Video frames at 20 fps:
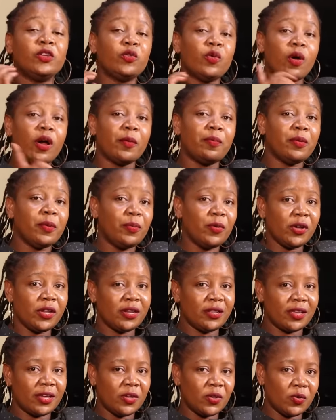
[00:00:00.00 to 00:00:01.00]
To our people
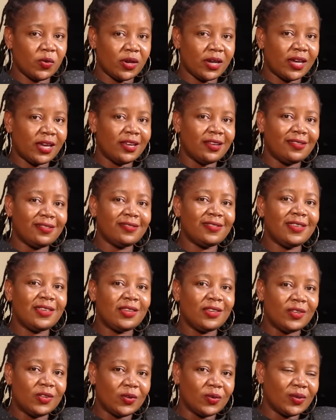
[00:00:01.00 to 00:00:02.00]
in the UK, see
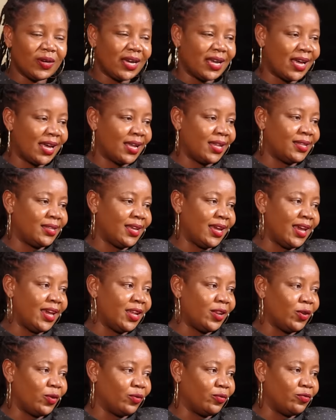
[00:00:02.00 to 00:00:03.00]
you at the
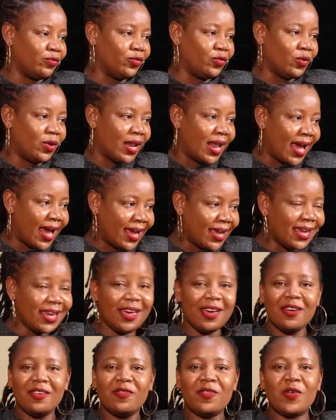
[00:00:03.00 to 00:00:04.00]
end of July.
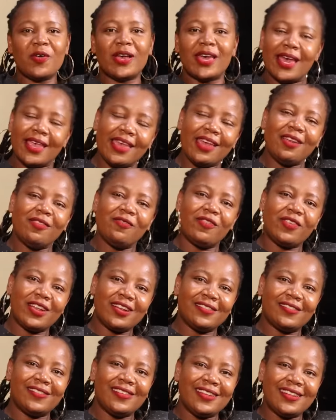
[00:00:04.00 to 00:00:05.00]
For Kenyan
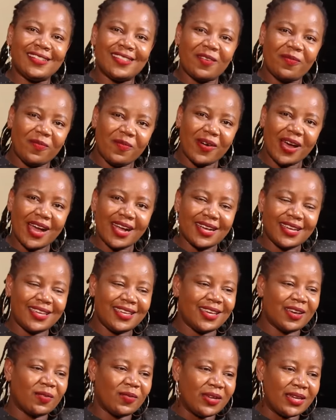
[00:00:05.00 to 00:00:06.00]
friends in the park,
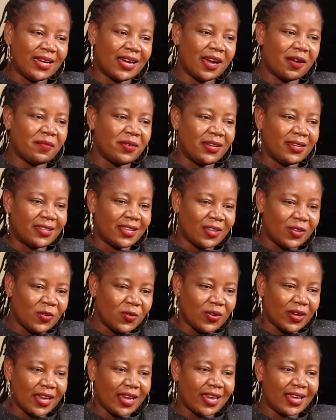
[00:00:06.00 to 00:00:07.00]
here we come in the
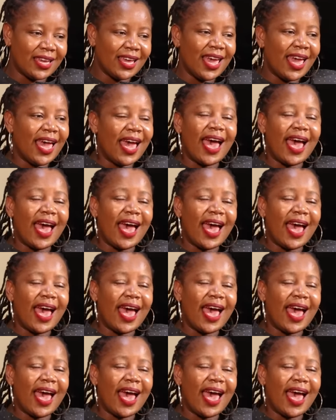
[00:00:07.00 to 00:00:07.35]
UK.